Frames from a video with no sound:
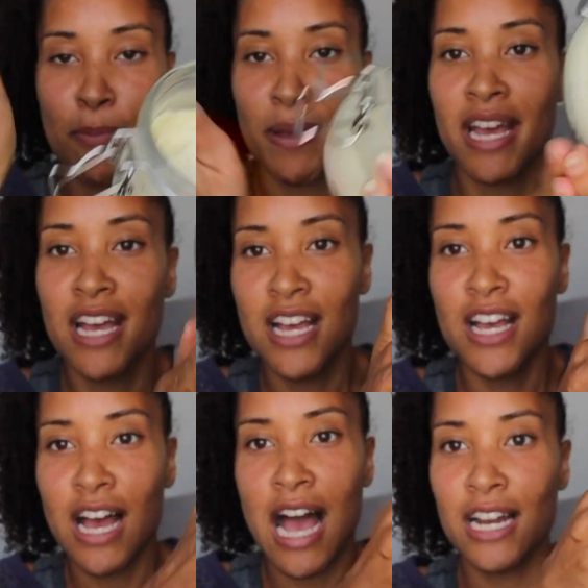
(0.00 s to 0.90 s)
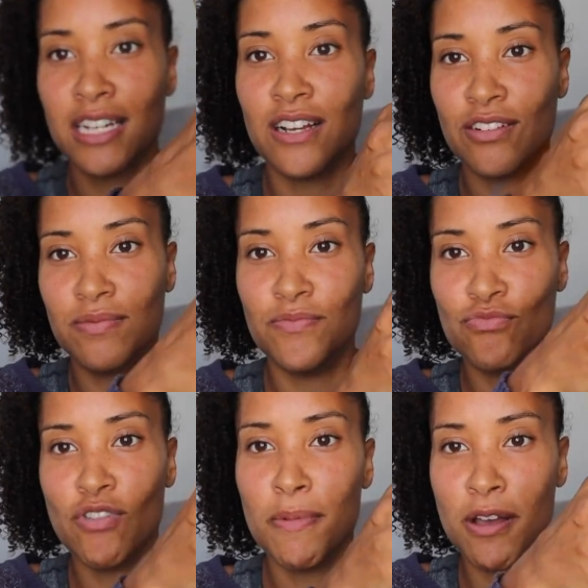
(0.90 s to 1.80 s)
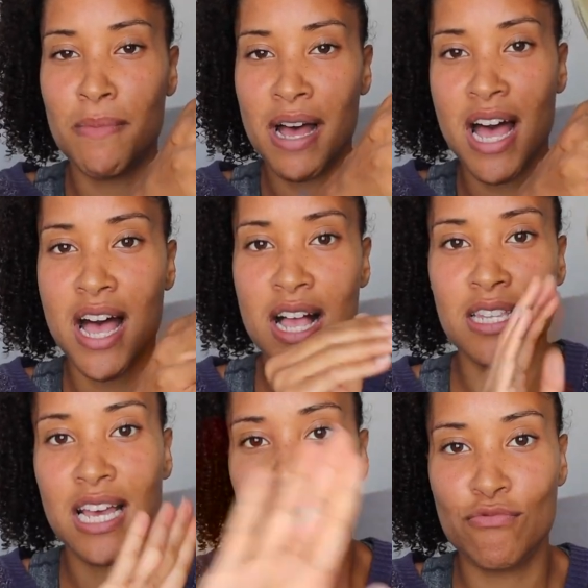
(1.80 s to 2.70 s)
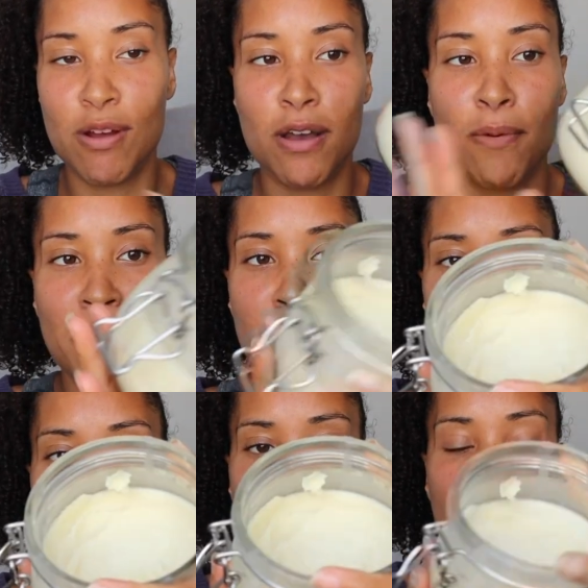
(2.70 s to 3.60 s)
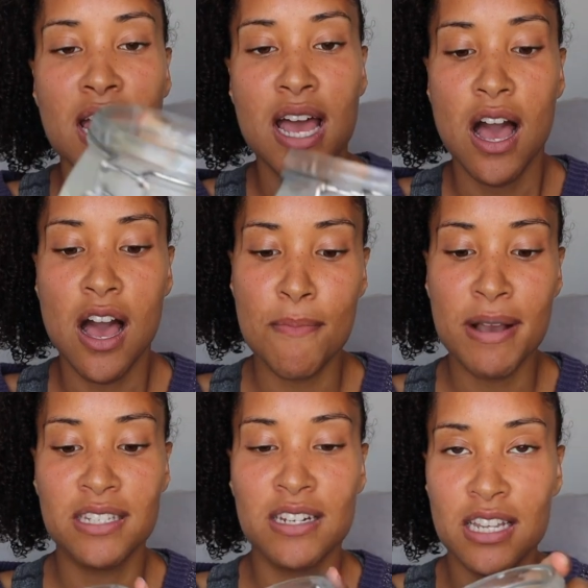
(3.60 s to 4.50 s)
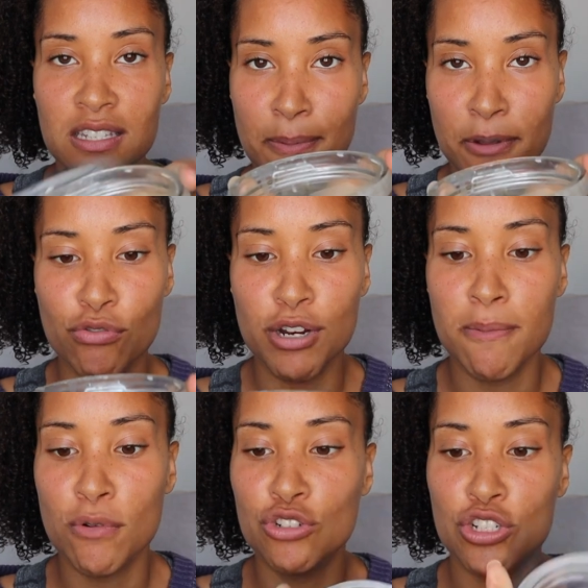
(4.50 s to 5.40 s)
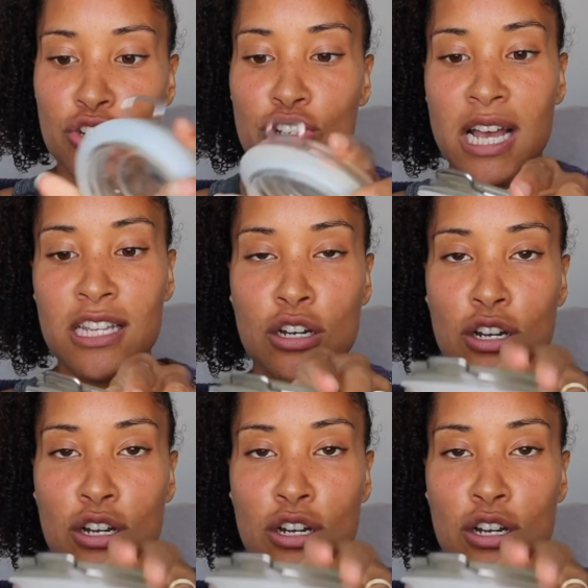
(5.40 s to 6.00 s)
a bit and rub it on my hands, and then rub it on baby. Makes a nice nappy cream, or just use it as